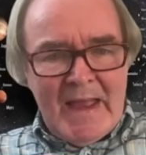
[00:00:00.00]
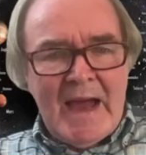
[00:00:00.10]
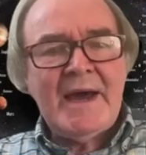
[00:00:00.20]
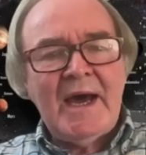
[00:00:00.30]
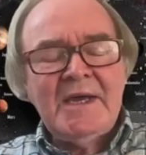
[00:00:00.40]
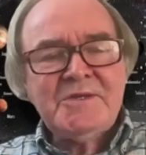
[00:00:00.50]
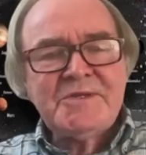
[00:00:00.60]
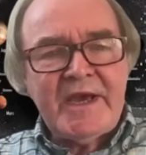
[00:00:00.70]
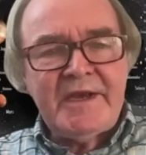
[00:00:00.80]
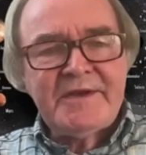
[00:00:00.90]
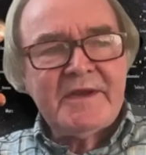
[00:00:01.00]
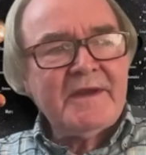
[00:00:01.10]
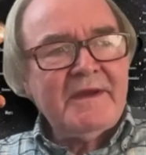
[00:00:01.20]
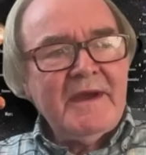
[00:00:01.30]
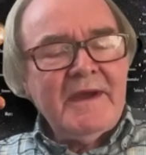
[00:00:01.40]
And I said,
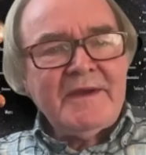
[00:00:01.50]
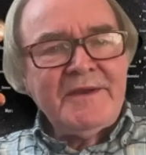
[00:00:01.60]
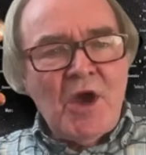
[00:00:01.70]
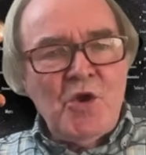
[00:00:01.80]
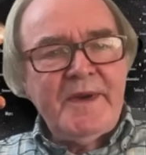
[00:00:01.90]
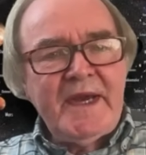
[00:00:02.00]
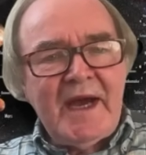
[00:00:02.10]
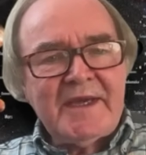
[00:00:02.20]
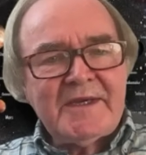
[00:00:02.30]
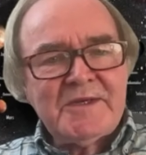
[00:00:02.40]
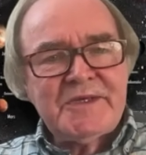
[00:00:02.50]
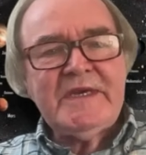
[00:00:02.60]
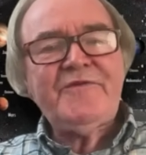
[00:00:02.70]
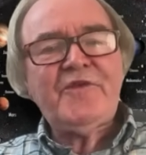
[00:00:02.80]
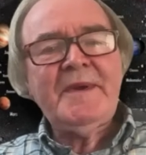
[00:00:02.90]
nobody I can
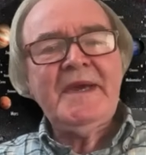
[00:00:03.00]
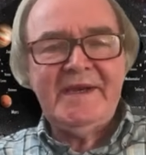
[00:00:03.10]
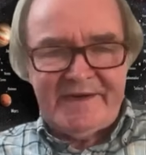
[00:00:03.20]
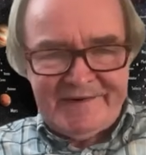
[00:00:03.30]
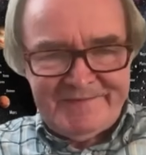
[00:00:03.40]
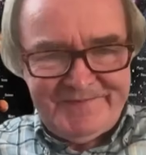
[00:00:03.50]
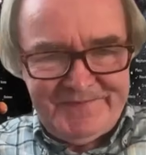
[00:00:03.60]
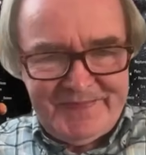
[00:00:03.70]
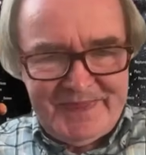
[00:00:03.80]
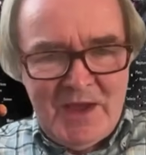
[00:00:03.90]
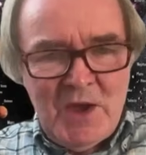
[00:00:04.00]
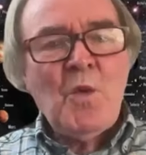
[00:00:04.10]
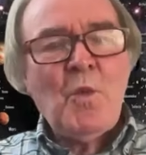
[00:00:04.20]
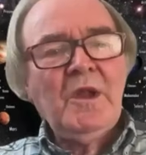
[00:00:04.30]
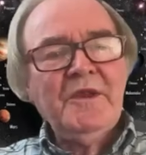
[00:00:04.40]
see from here.
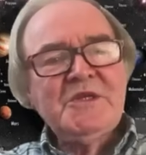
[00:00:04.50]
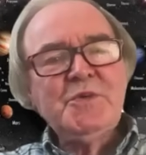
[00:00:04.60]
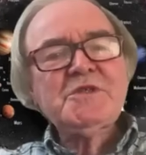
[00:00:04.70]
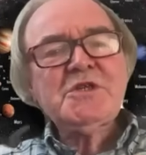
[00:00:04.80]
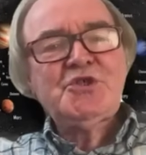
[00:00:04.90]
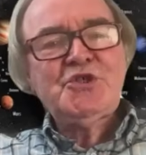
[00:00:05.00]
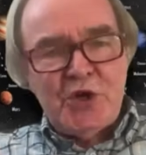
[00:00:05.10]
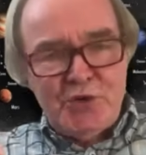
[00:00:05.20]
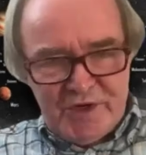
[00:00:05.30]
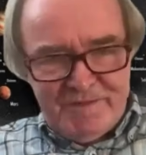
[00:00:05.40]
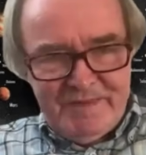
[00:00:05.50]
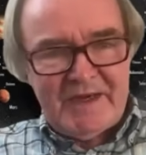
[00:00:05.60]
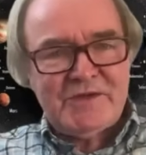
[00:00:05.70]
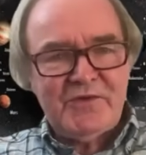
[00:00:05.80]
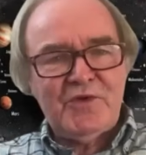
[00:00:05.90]
Well, this was a joke
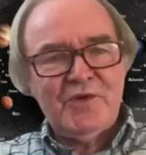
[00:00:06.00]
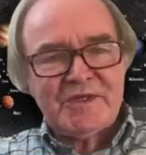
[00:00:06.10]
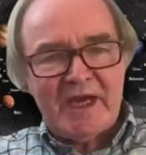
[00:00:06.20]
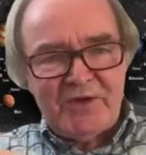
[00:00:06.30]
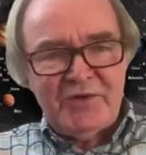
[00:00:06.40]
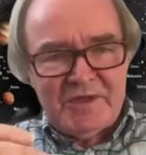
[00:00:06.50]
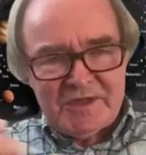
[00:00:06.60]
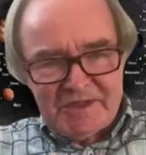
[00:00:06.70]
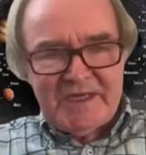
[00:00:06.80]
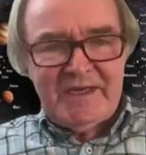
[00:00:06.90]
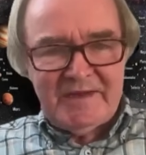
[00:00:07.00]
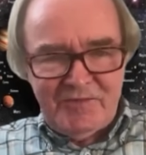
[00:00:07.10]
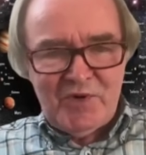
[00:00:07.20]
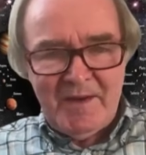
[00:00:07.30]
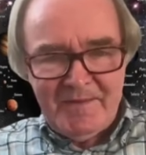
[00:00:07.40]
because, of course, I couldn't see the
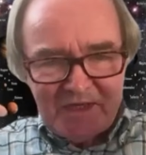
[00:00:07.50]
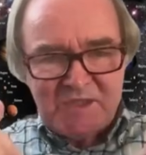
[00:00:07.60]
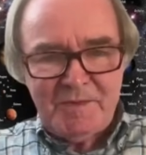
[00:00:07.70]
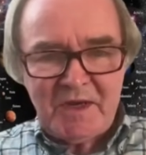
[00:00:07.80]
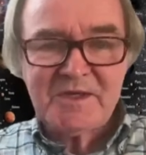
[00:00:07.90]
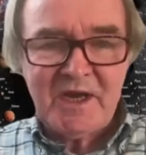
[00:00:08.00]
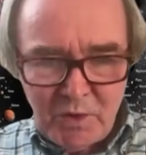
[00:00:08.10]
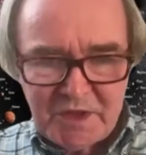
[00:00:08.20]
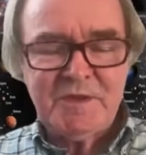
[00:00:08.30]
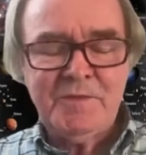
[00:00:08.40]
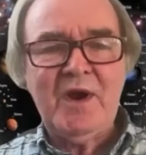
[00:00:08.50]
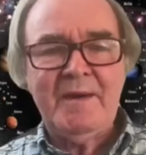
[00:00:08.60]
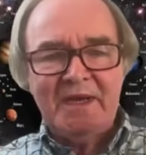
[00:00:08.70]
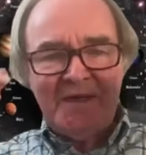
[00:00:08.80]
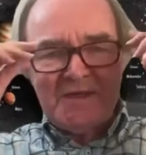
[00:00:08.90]
prime minister because I was the
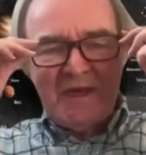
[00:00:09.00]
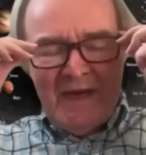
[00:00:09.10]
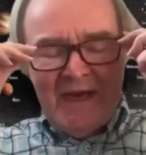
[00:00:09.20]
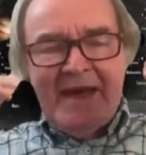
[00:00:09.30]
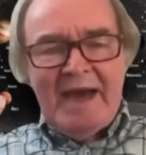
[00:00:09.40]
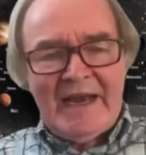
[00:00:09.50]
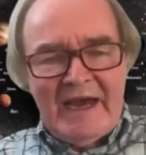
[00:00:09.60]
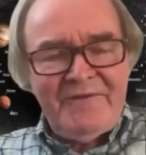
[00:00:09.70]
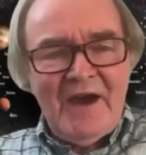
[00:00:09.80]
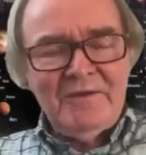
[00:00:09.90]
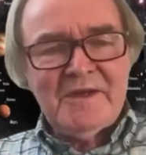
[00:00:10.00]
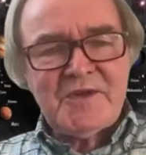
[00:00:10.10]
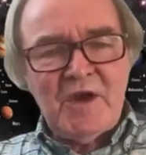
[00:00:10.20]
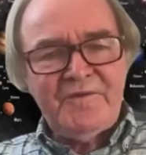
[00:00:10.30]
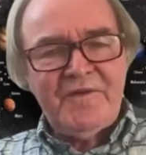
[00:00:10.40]
prime minister. And I found this
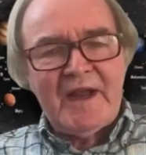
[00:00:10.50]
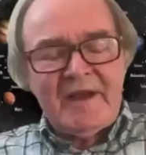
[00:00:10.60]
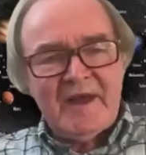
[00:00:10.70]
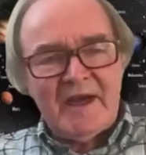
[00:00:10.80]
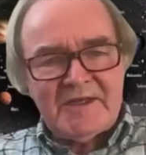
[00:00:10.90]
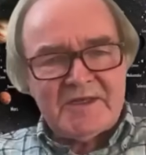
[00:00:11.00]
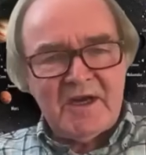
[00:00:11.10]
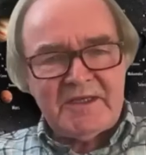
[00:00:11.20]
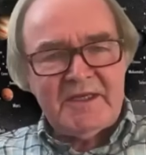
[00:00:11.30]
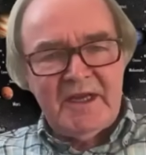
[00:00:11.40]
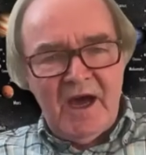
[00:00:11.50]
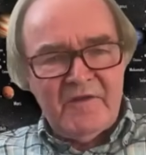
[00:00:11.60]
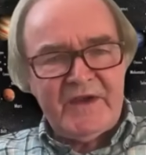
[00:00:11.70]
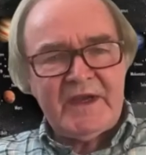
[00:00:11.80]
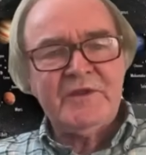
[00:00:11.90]
so funny that I started
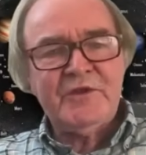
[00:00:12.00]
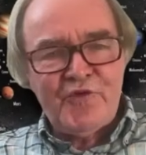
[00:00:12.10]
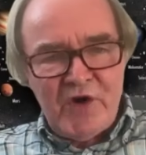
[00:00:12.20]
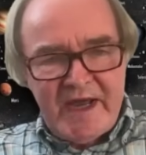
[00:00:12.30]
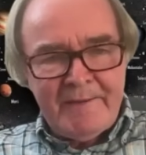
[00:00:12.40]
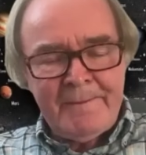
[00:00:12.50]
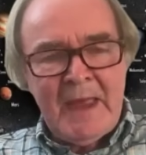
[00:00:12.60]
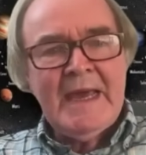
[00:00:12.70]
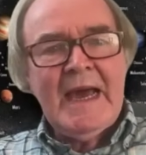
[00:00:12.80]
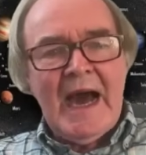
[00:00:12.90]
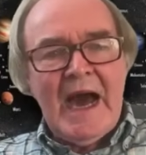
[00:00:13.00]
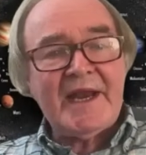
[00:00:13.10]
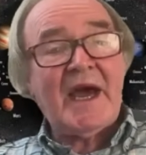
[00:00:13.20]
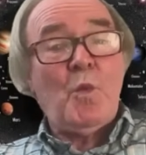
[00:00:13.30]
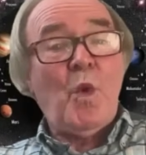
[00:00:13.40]
laughing in the dream
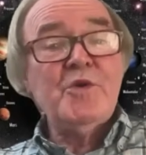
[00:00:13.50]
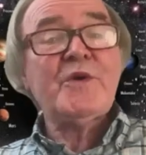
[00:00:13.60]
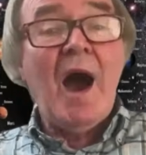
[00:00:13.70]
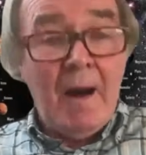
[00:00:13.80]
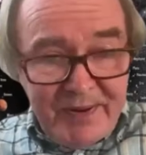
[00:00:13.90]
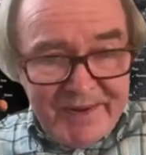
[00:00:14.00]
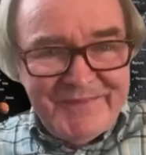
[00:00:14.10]
and I woke up.